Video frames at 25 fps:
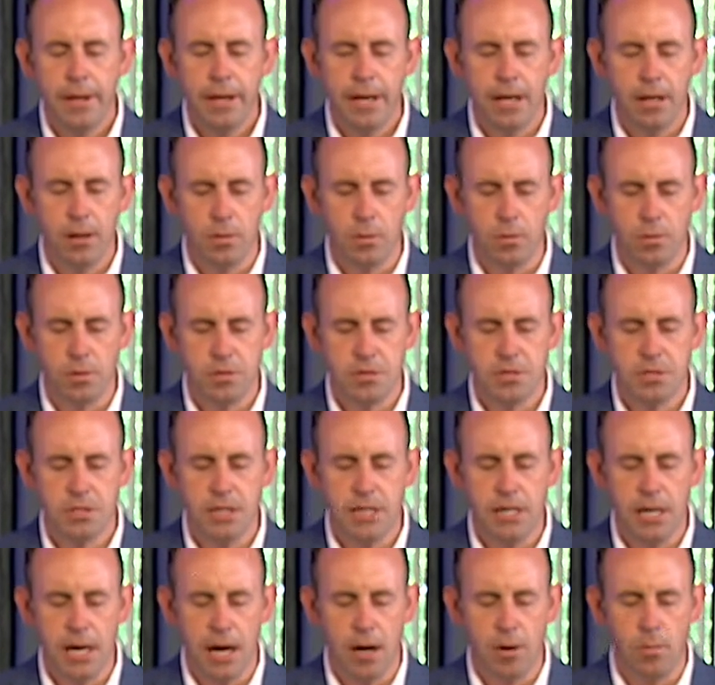and Lord,
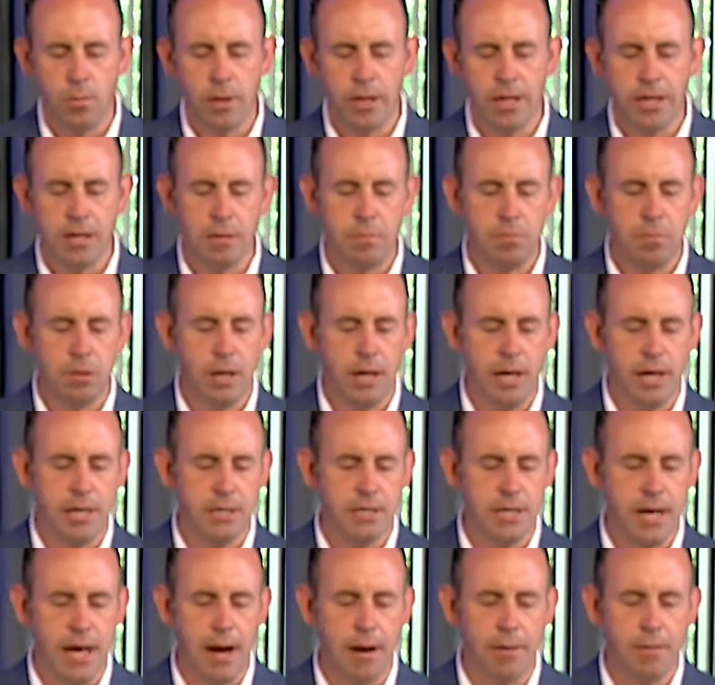see how we can apply
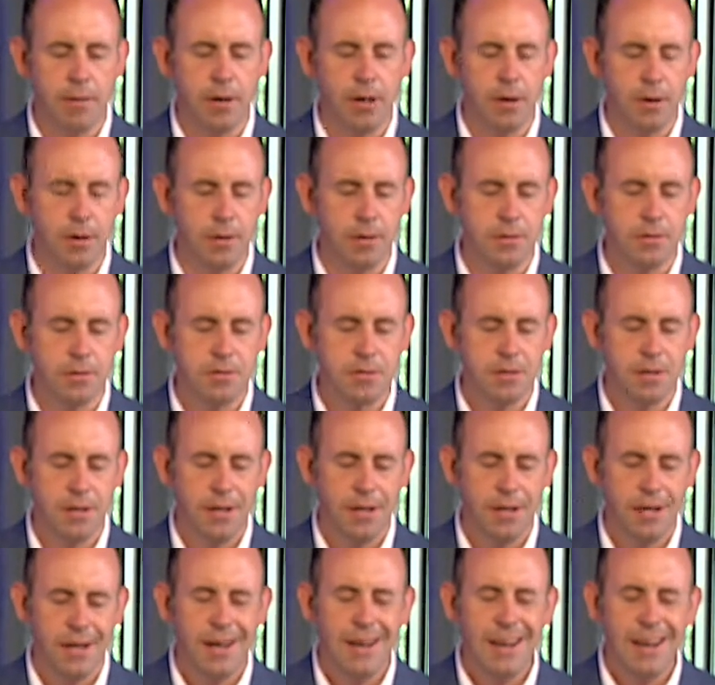it to our hearts
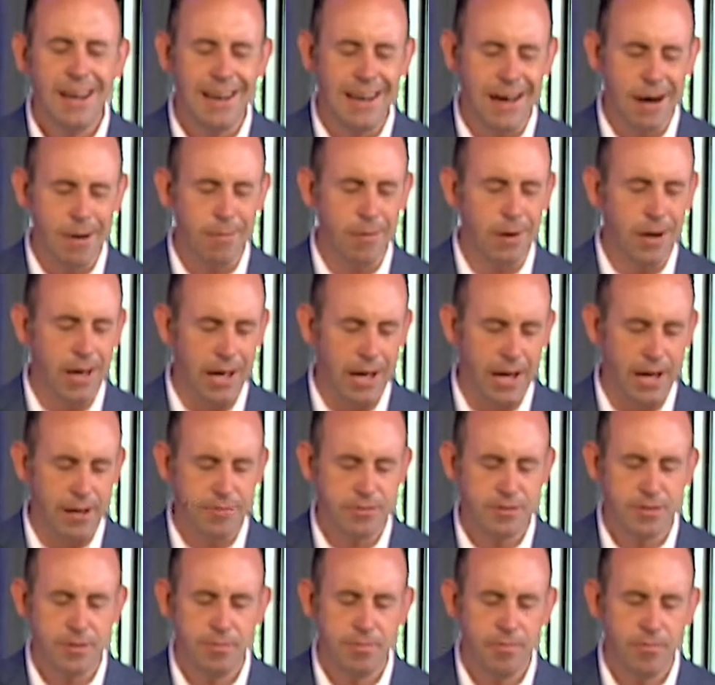and our
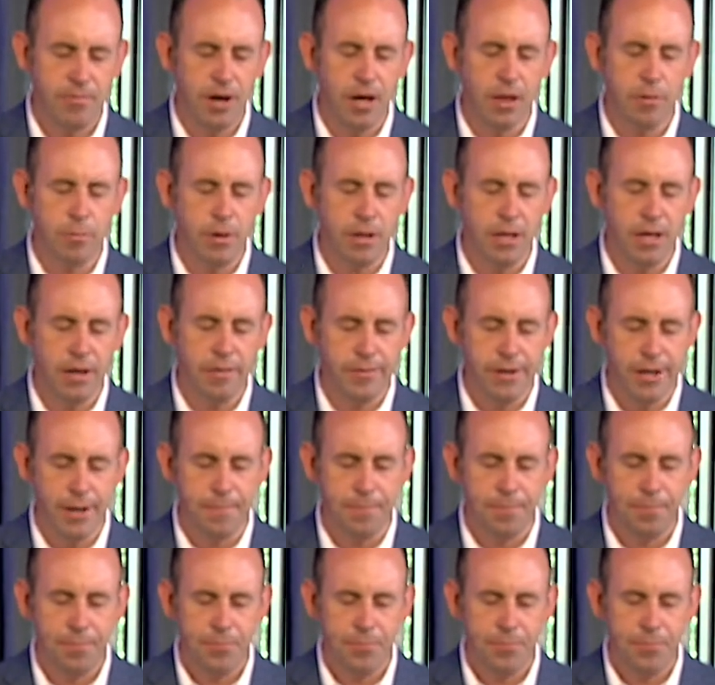lives. Father, we love you.